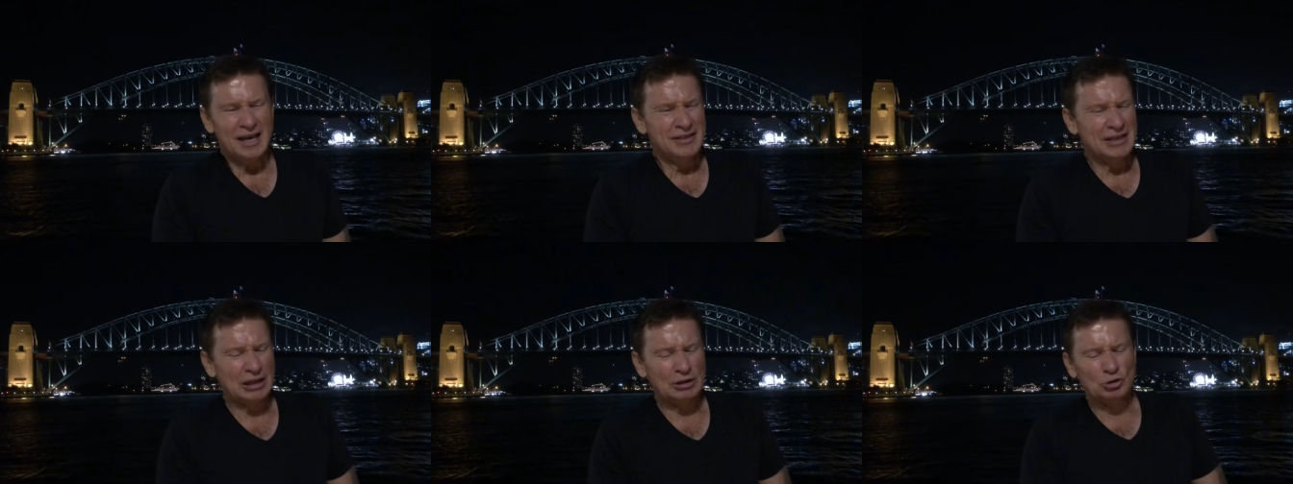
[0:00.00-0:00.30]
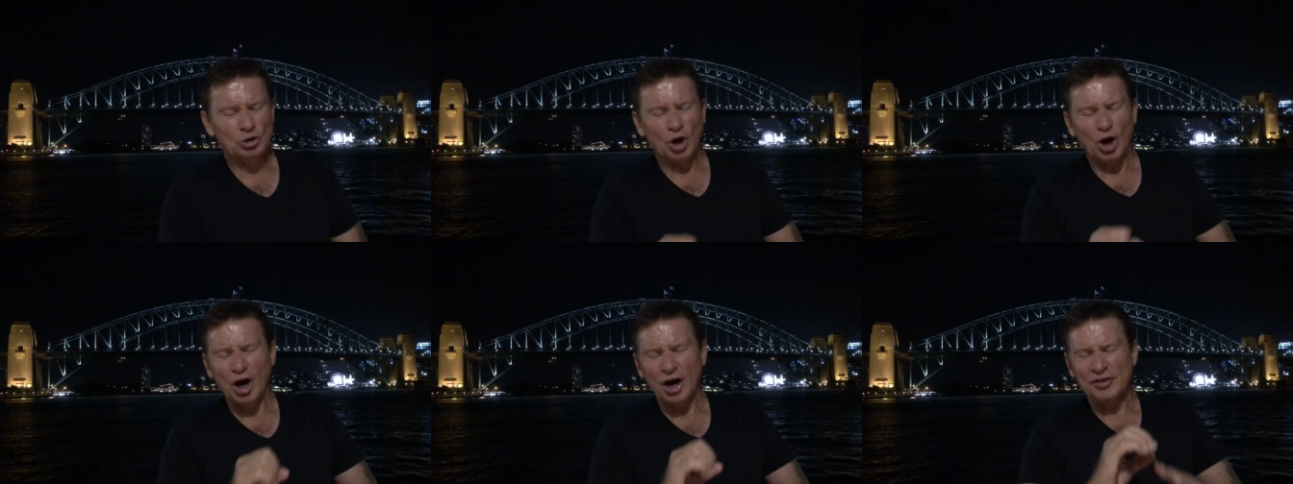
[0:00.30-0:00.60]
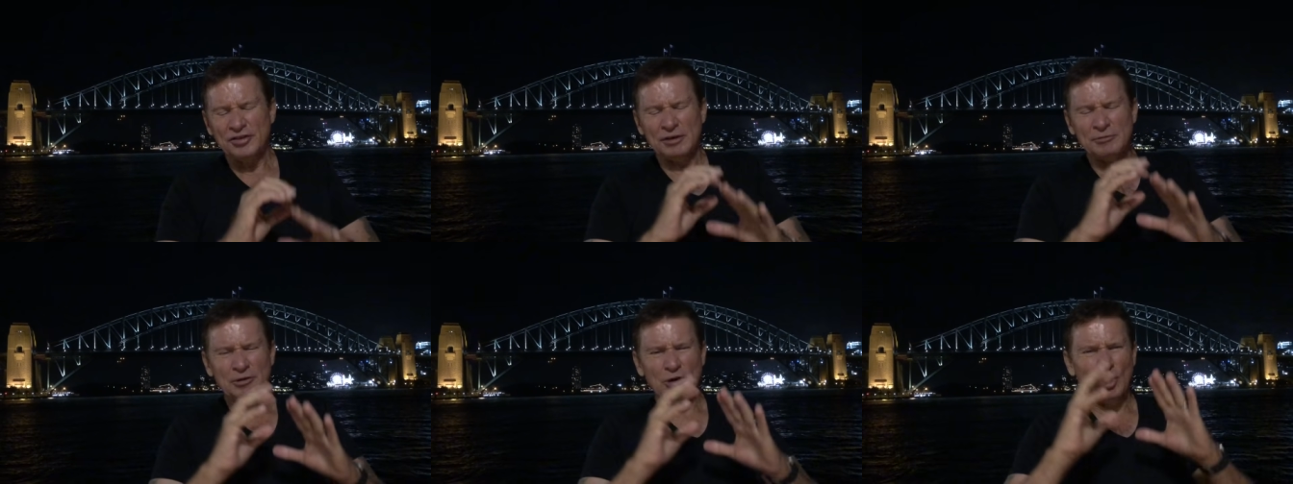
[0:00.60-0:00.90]
That
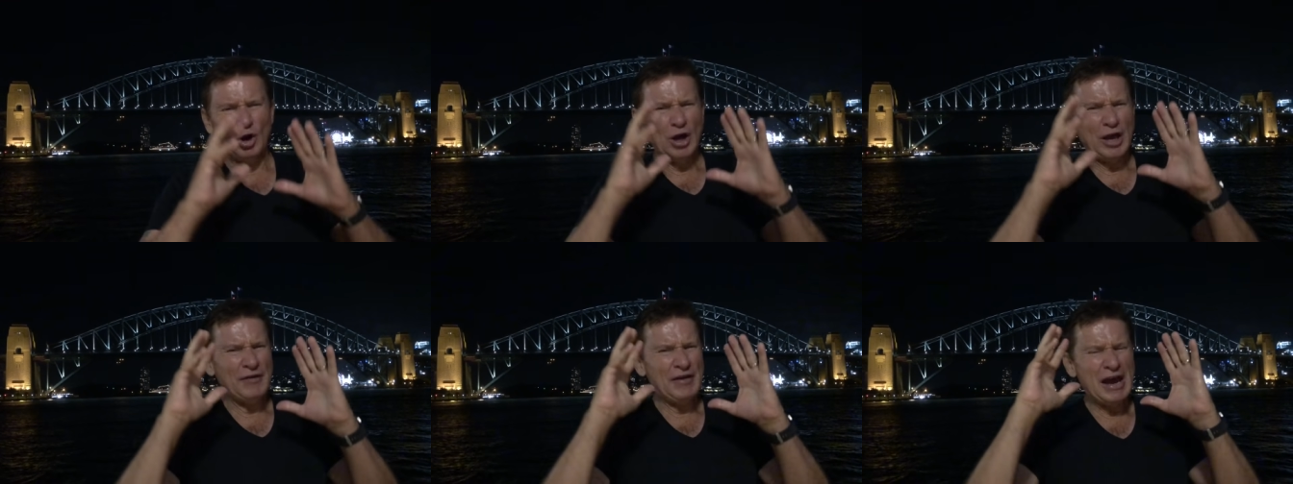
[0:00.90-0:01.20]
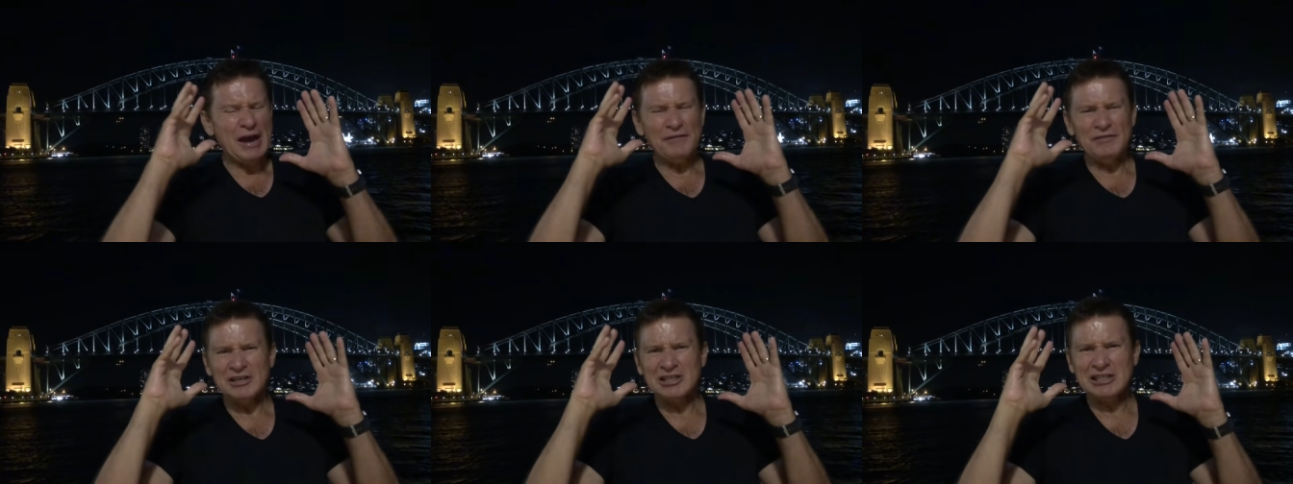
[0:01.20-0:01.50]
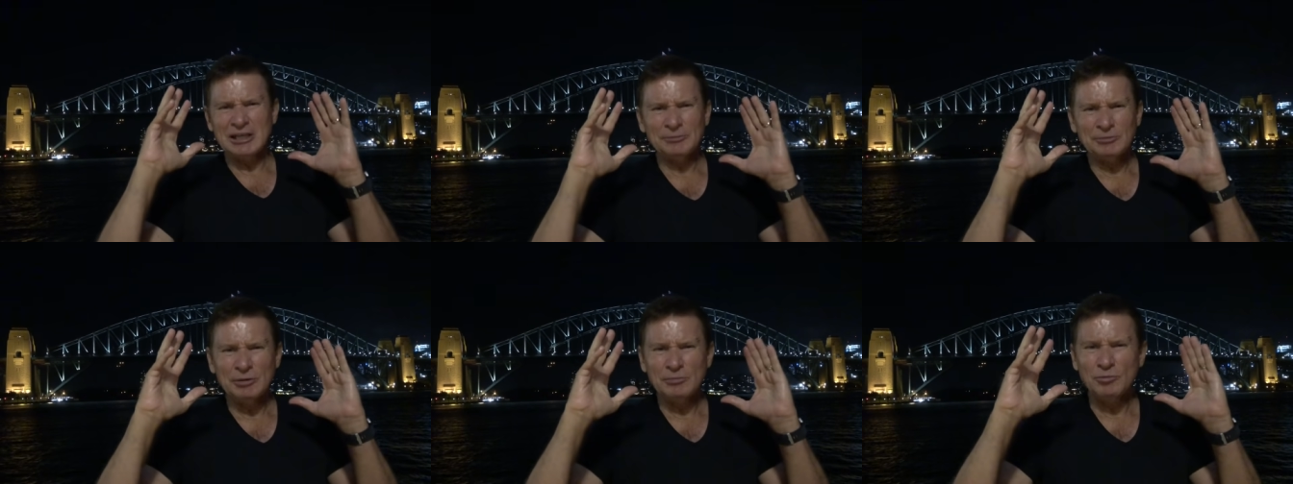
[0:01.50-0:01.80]
God, that every
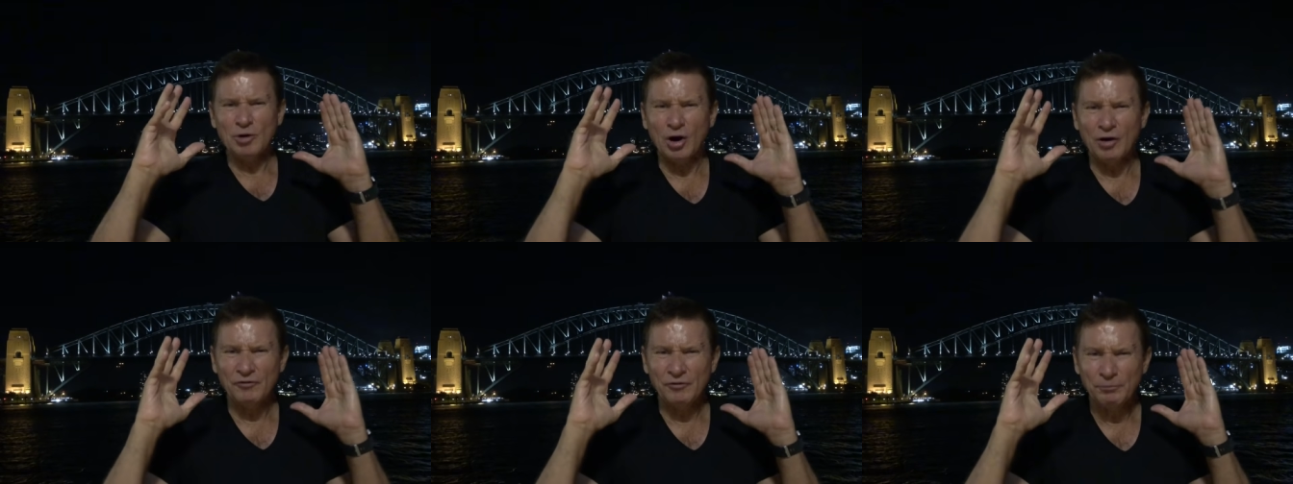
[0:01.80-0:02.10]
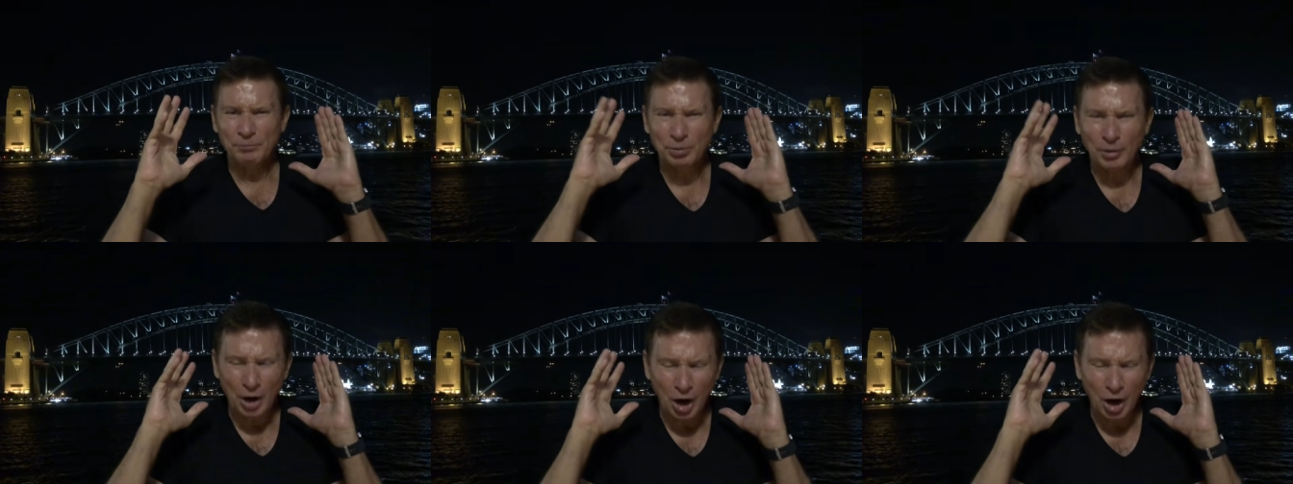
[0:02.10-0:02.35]
symptom of